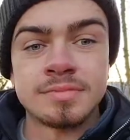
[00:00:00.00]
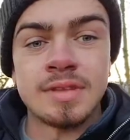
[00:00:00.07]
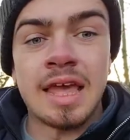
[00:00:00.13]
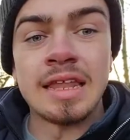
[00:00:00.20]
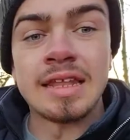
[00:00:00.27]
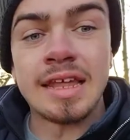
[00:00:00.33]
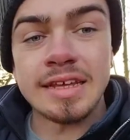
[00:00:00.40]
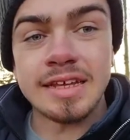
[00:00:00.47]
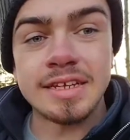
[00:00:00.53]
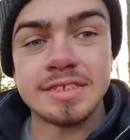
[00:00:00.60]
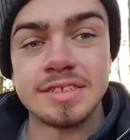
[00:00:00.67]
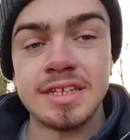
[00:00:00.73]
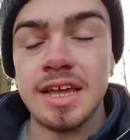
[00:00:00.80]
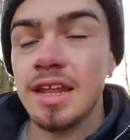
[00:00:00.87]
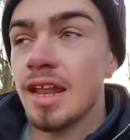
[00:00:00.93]
And like I
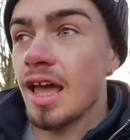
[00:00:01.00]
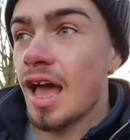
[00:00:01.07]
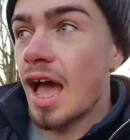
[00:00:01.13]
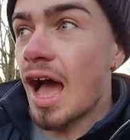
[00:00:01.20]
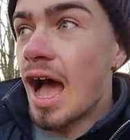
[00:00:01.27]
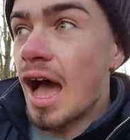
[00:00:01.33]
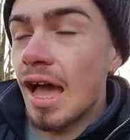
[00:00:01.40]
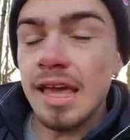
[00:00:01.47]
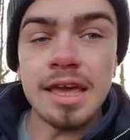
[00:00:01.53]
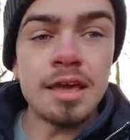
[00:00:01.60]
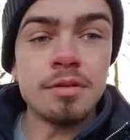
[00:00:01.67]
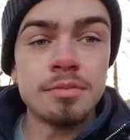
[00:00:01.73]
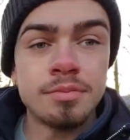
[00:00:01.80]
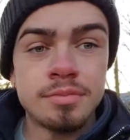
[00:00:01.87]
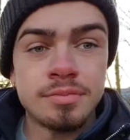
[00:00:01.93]
said, I
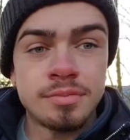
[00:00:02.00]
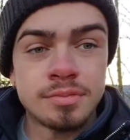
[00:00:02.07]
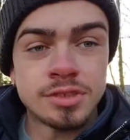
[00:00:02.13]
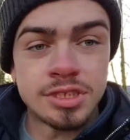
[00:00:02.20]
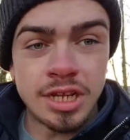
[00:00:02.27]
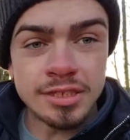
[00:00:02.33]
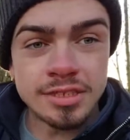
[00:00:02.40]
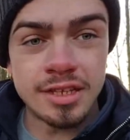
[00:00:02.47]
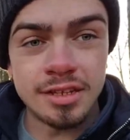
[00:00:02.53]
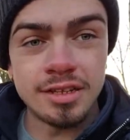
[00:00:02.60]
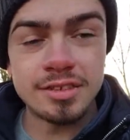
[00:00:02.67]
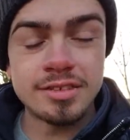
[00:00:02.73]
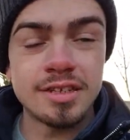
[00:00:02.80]
am Chase Gillis.